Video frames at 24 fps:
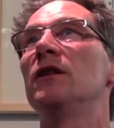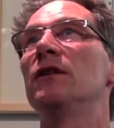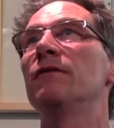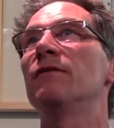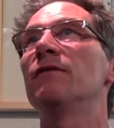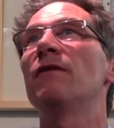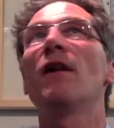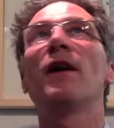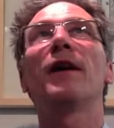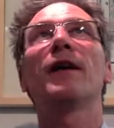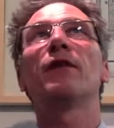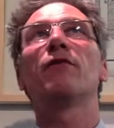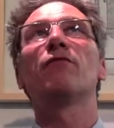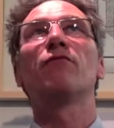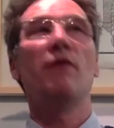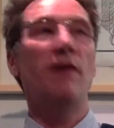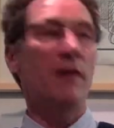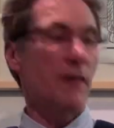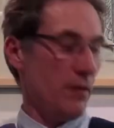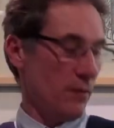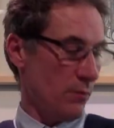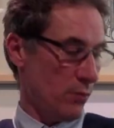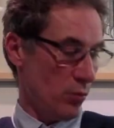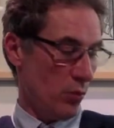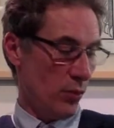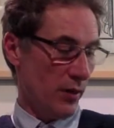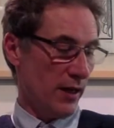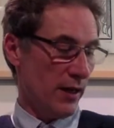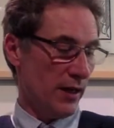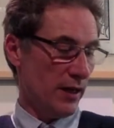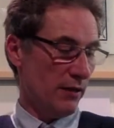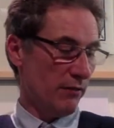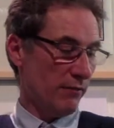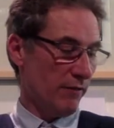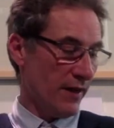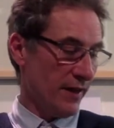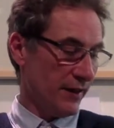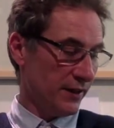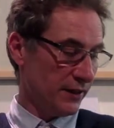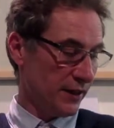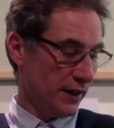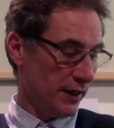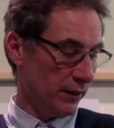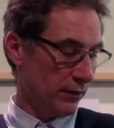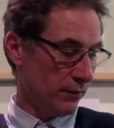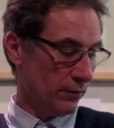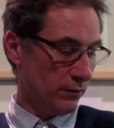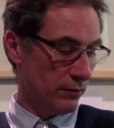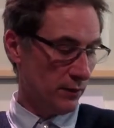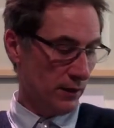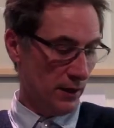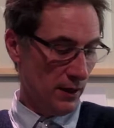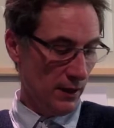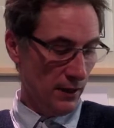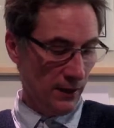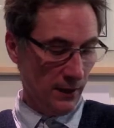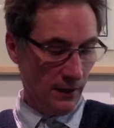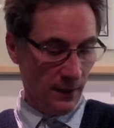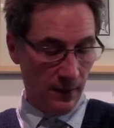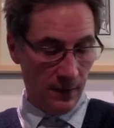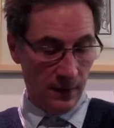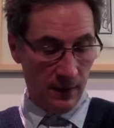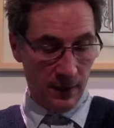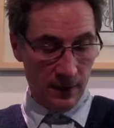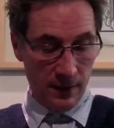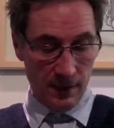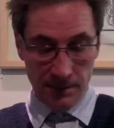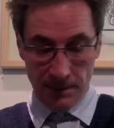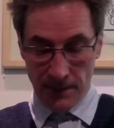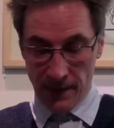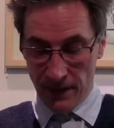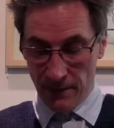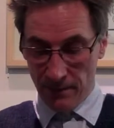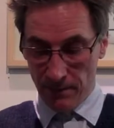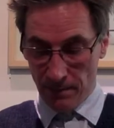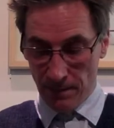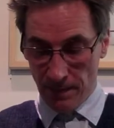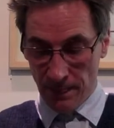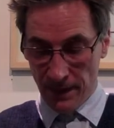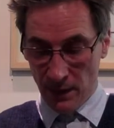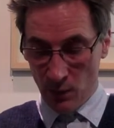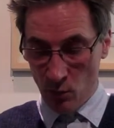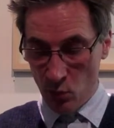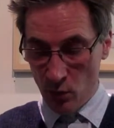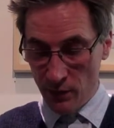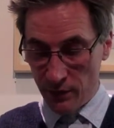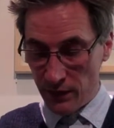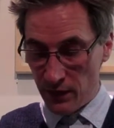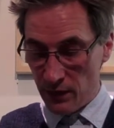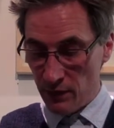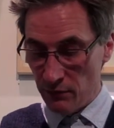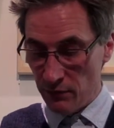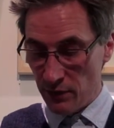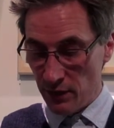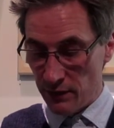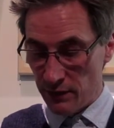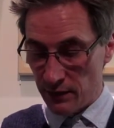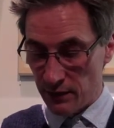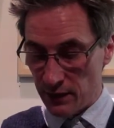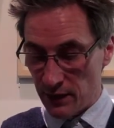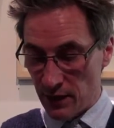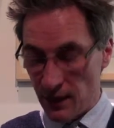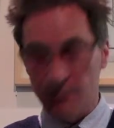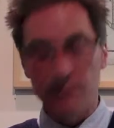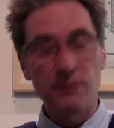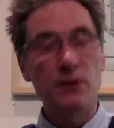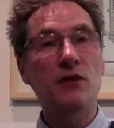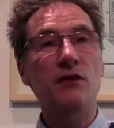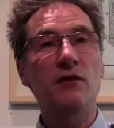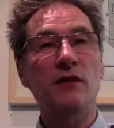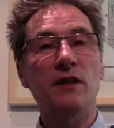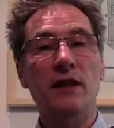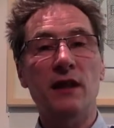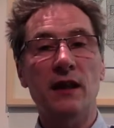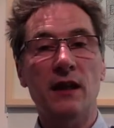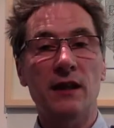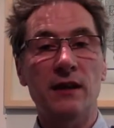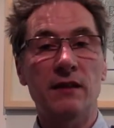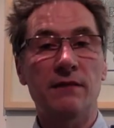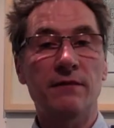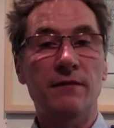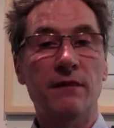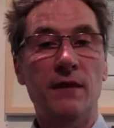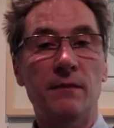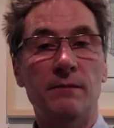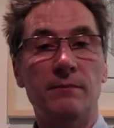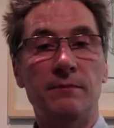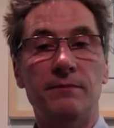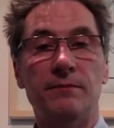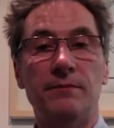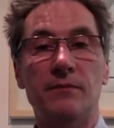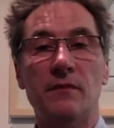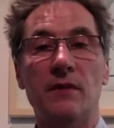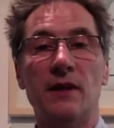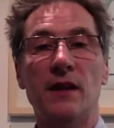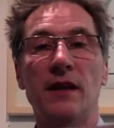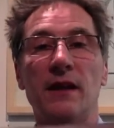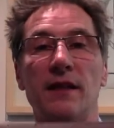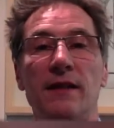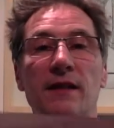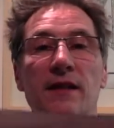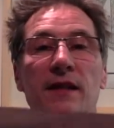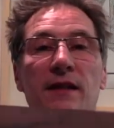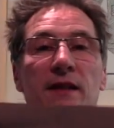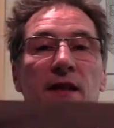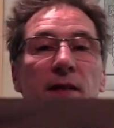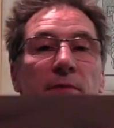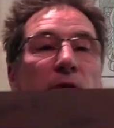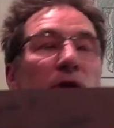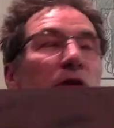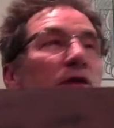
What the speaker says: define a rhythm within a rectangle. Now one thing you'll notice is I'm using kind of in this, I'm